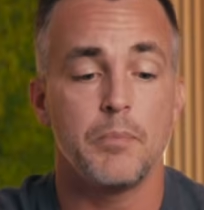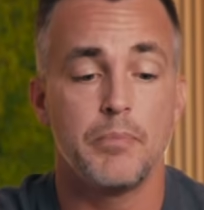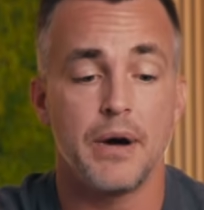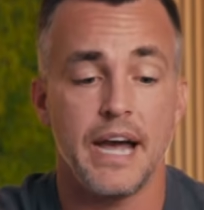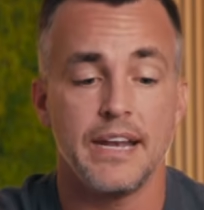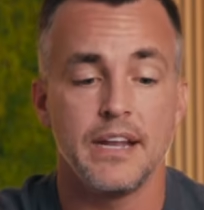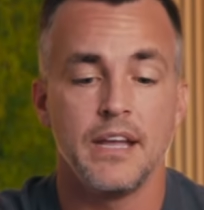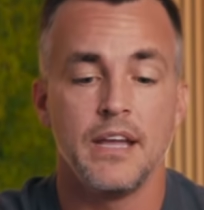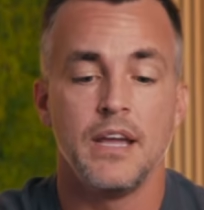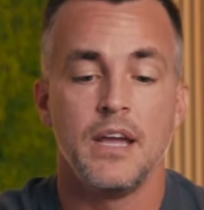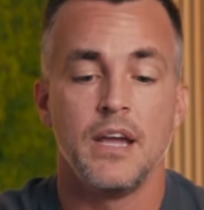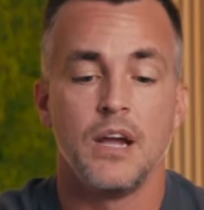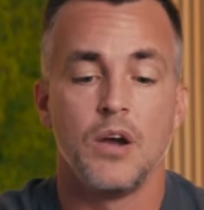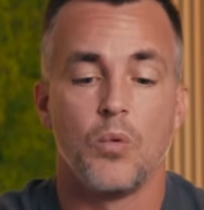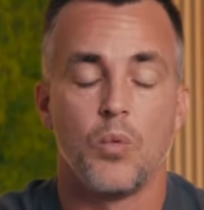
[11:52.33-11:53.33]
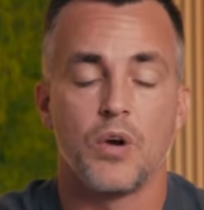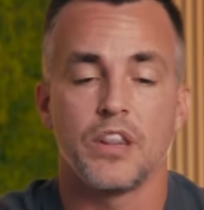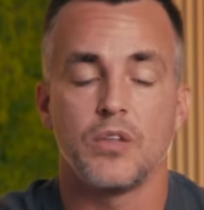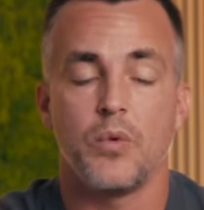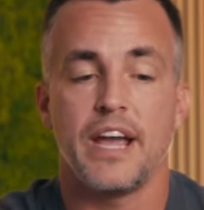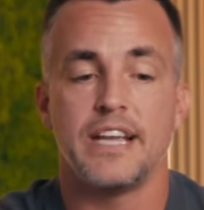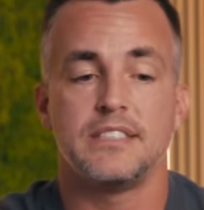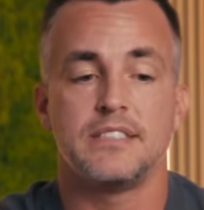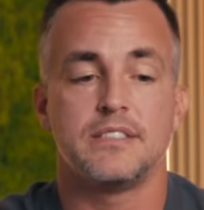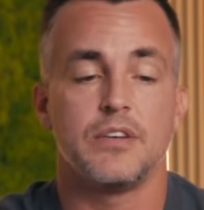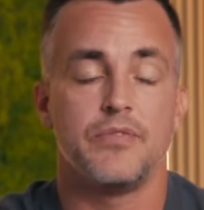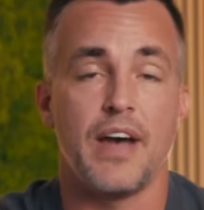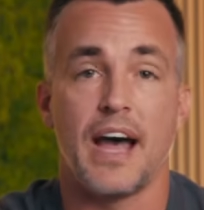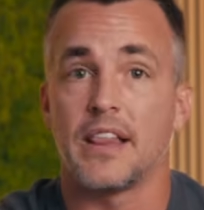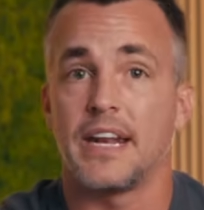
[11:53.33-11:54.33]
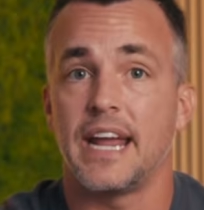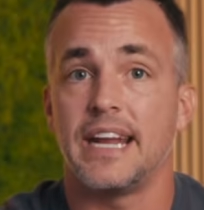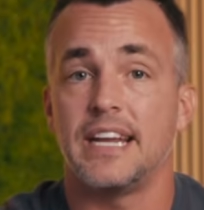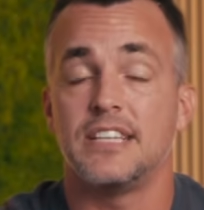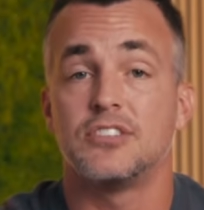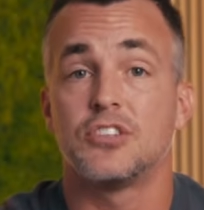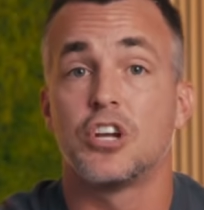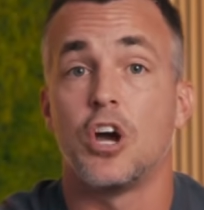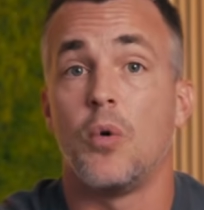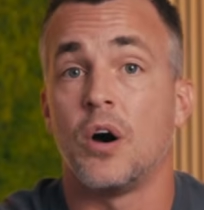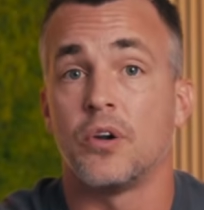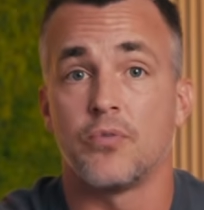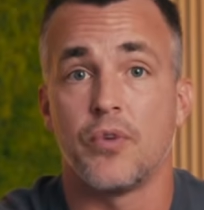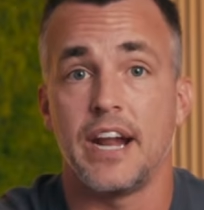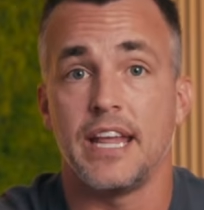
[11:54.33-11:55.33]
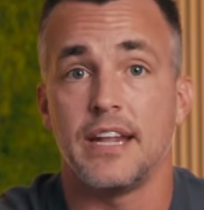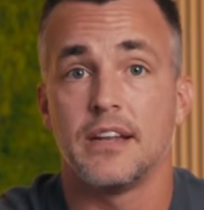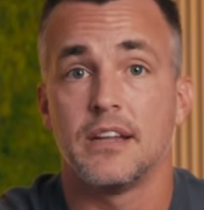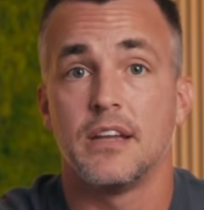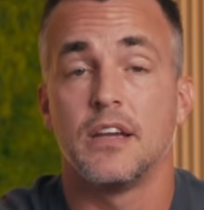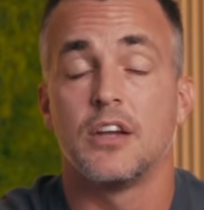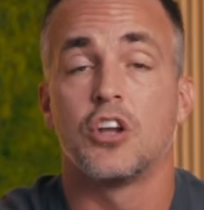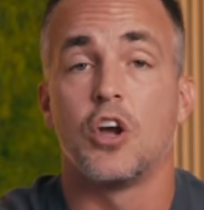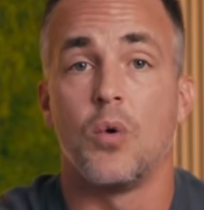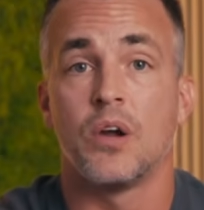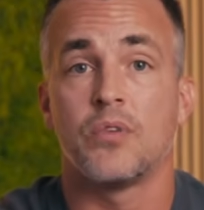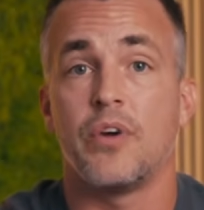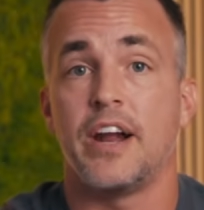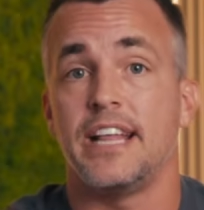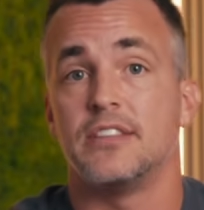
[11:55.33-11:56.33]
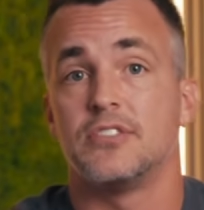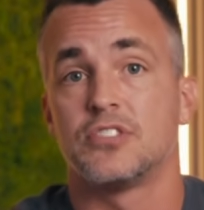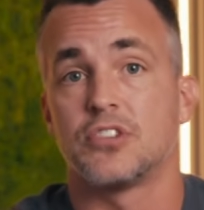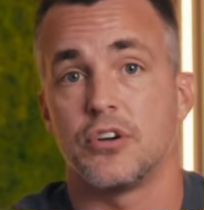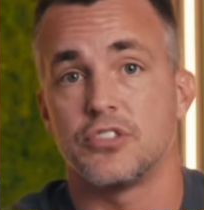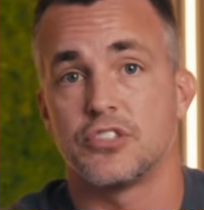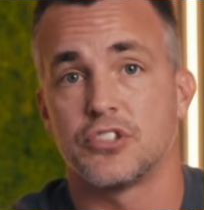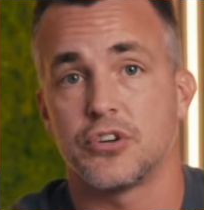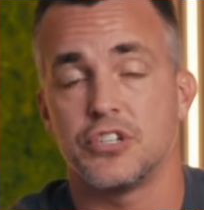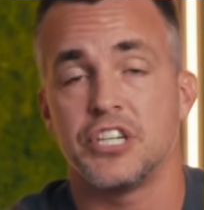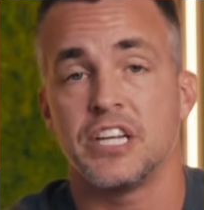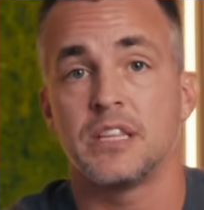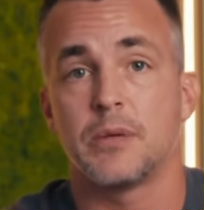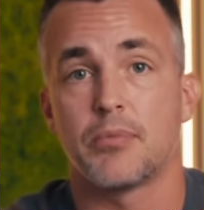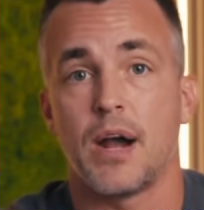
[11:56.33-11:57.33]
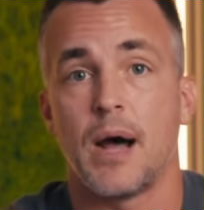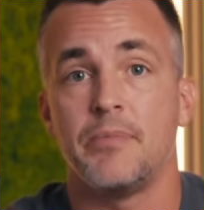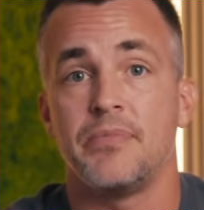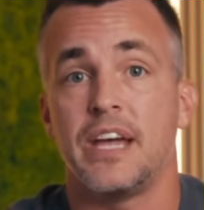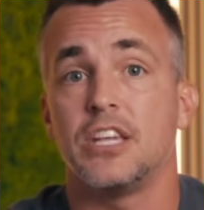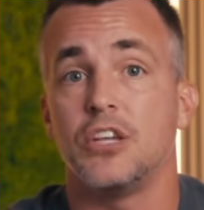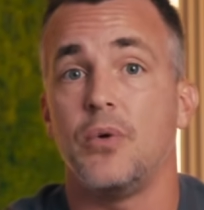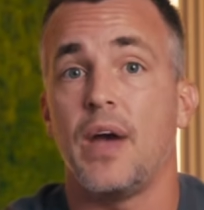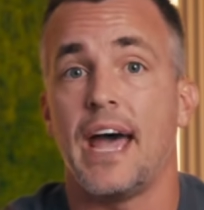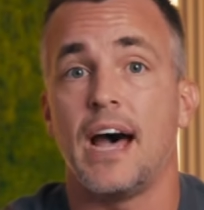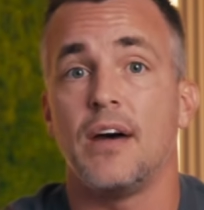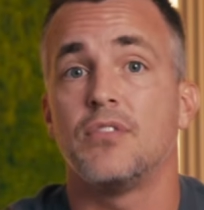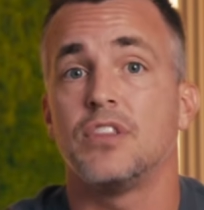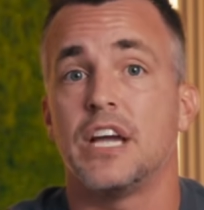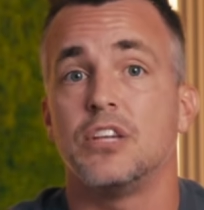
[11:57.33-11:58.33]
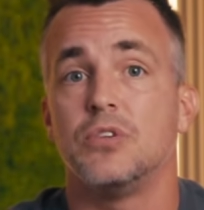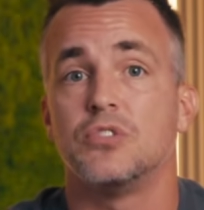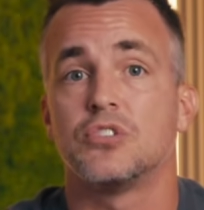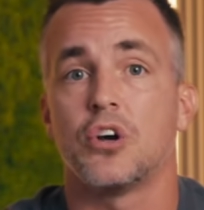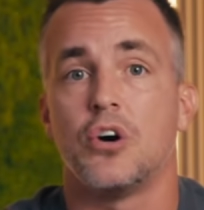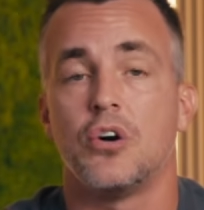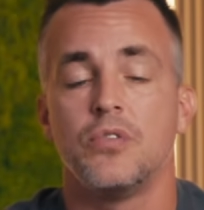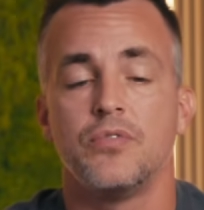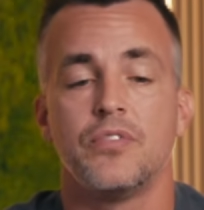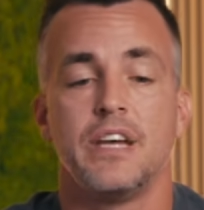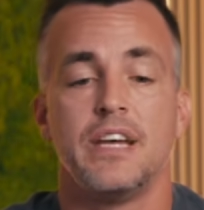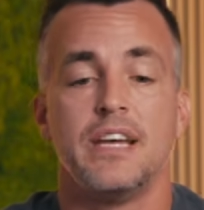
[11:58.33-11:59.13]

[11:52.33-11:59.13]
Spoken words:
But one of the ways to validate is to go on Reddit. Go on Reddit, start searching the problem that you have or that you solve,